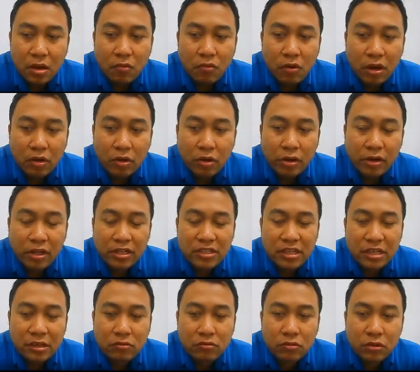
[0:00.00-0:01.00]
one lot
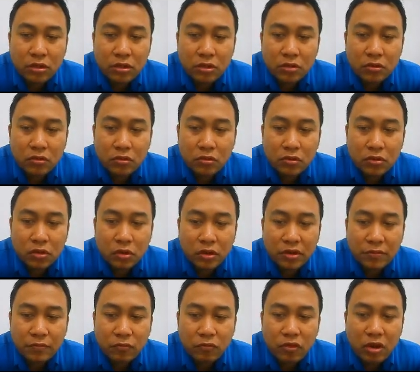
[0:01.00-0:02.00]
is equal to
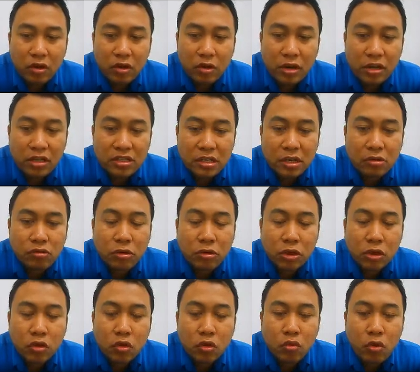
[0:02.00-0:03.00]

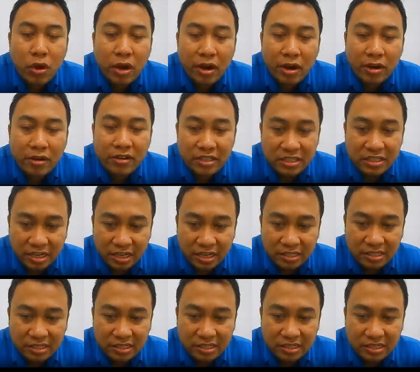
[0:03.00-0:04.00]
100
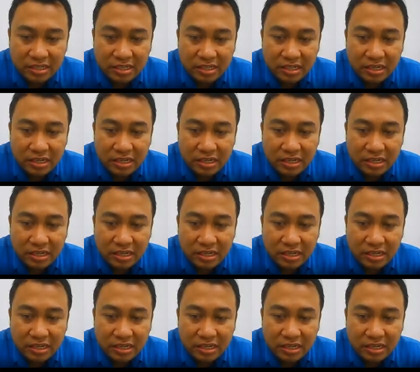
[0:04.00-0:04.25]
shares.